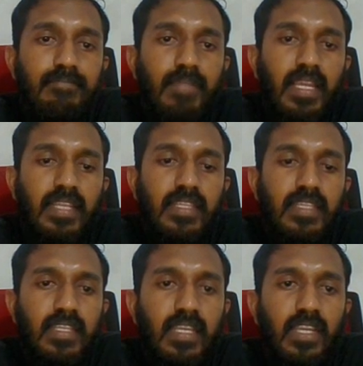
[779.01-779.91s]
play
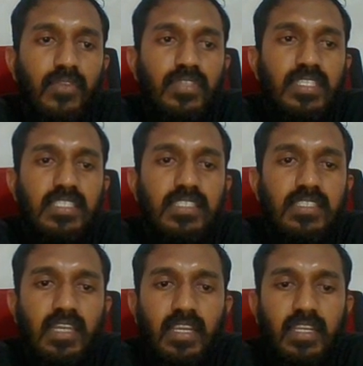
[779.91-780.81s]
the f6
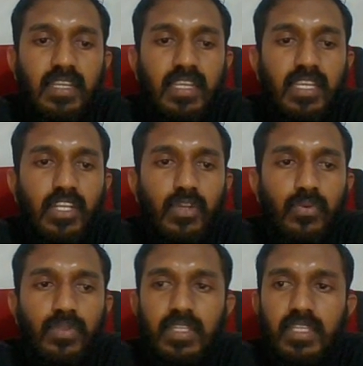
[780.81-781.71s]
knight
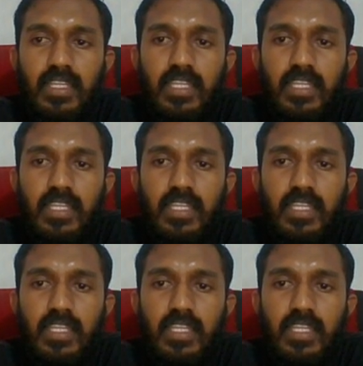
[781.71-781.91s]
into the